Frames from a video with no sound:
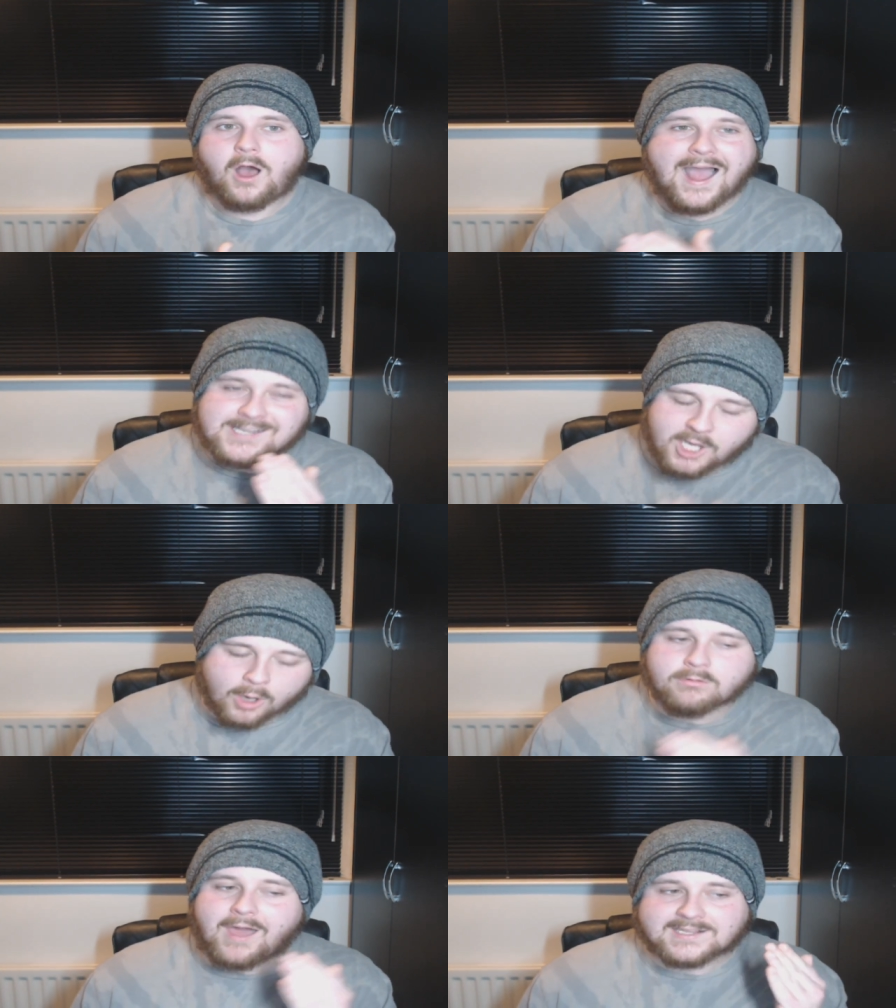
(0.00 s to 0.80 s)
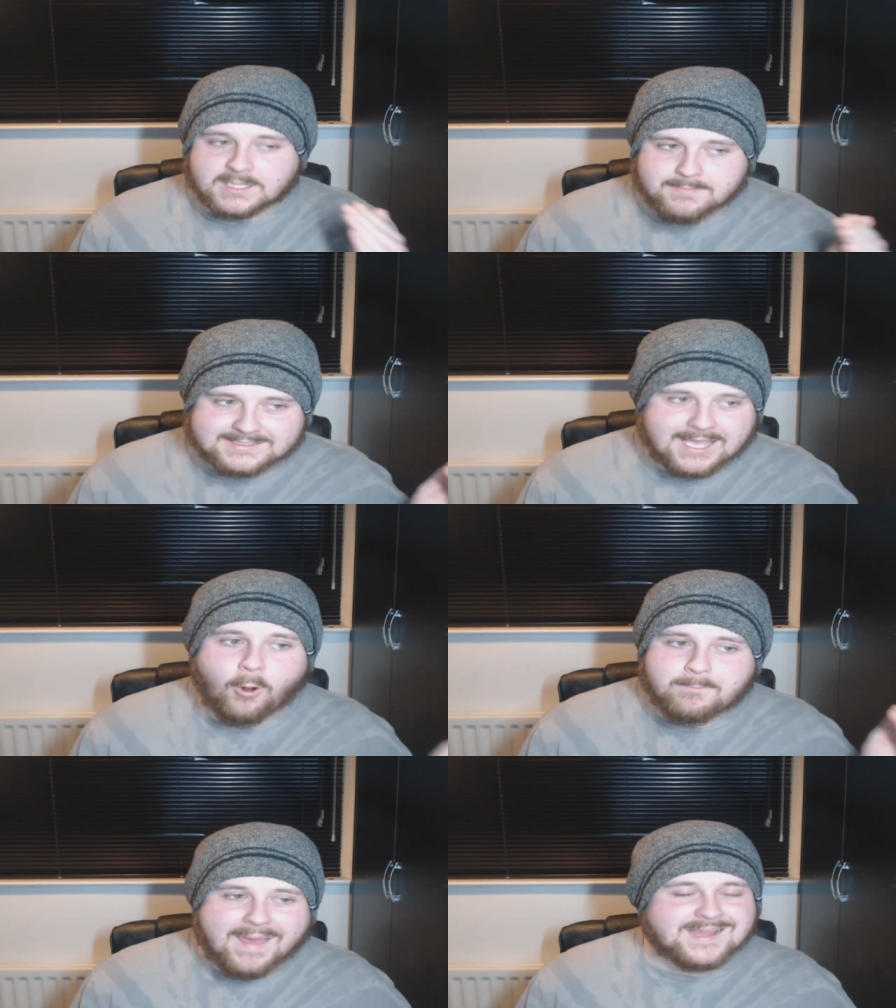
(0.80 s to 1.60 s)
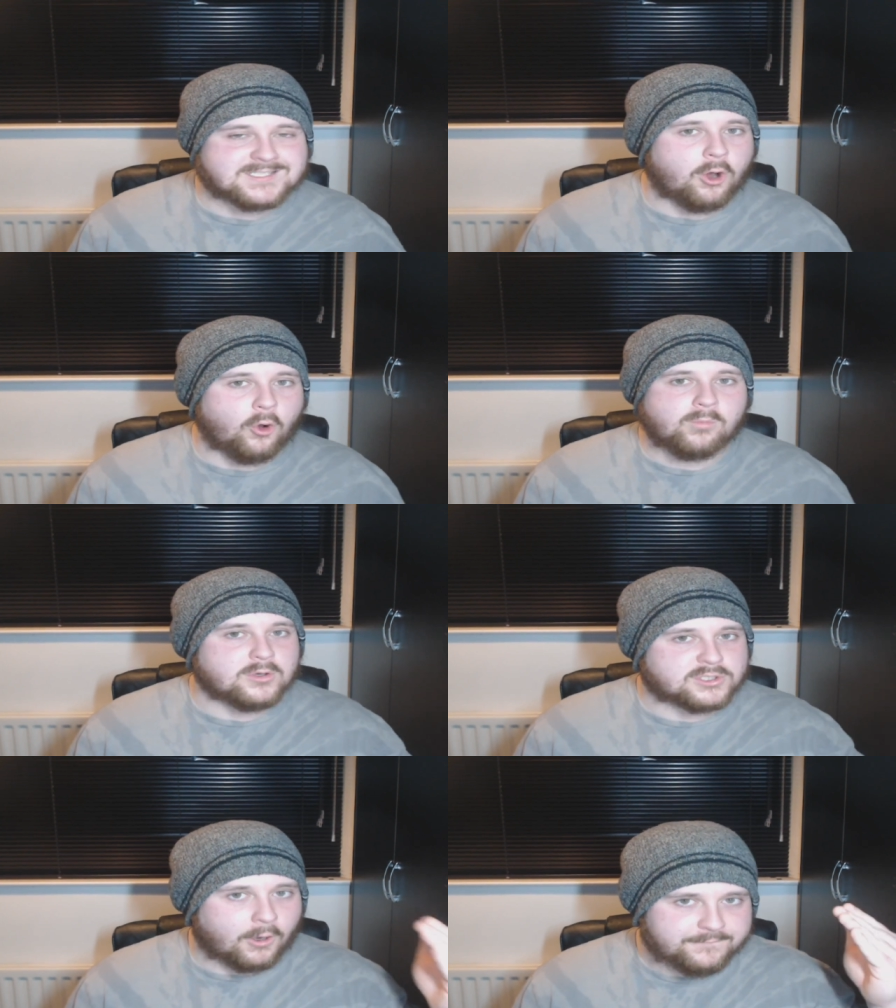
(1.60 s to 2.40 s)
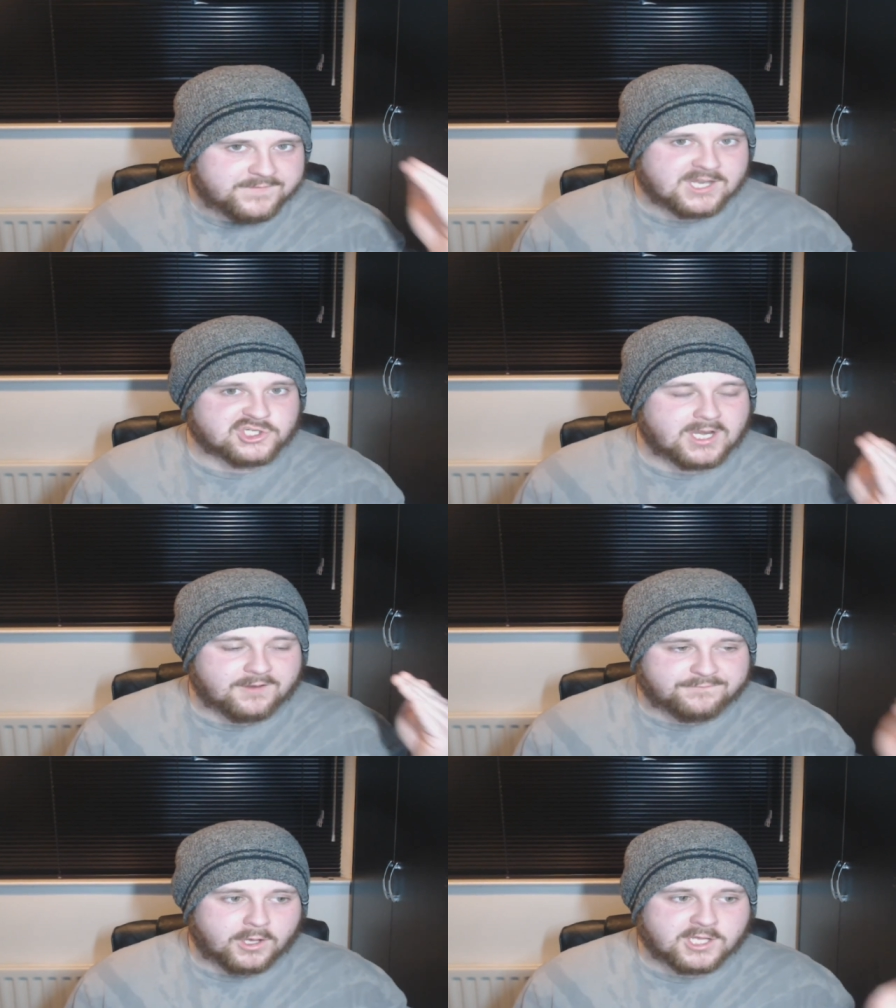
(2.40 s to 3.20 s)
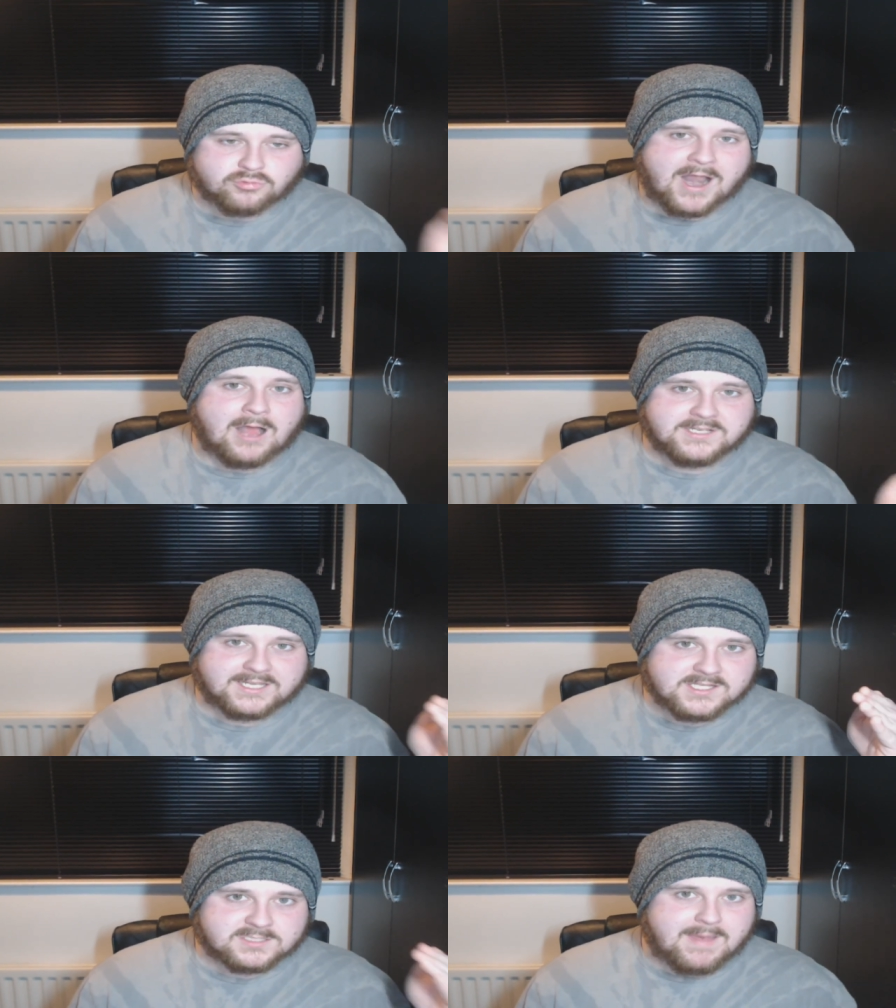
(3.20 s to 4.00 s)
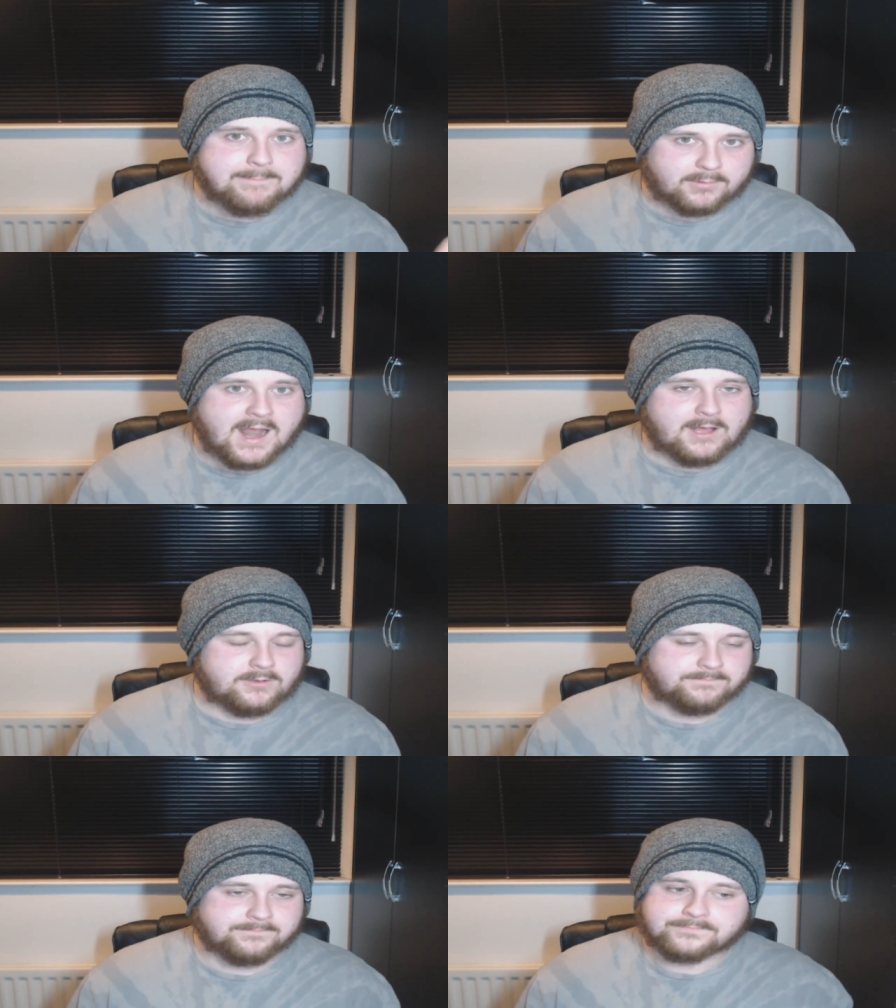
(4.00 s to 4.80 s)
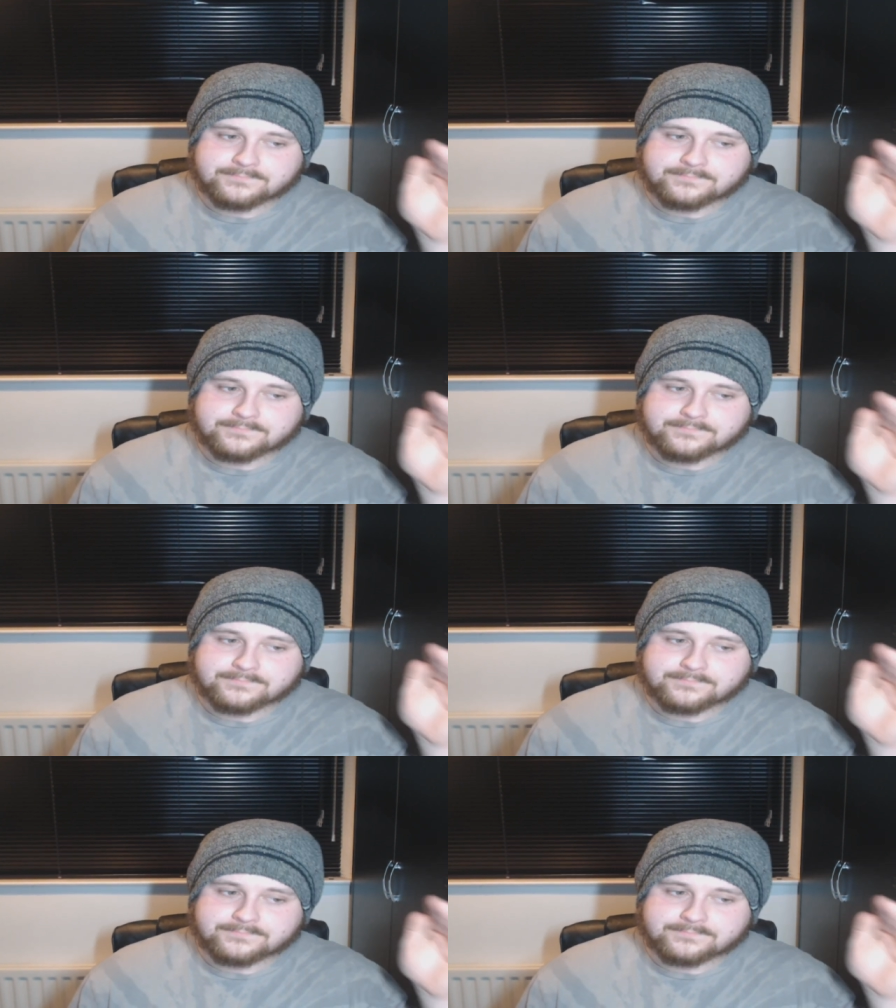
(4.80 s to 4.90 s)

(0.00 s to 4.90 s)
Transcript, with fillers: I don't like that Miguel Baeza almost got finished in the first round against Matt Brown.